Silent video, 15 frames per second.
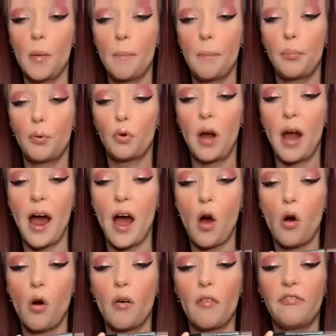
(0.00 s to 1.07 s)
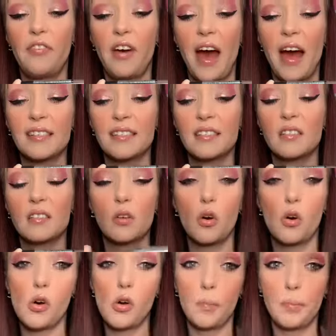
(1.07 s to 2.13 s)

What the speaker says: Brow Fast Sculpt.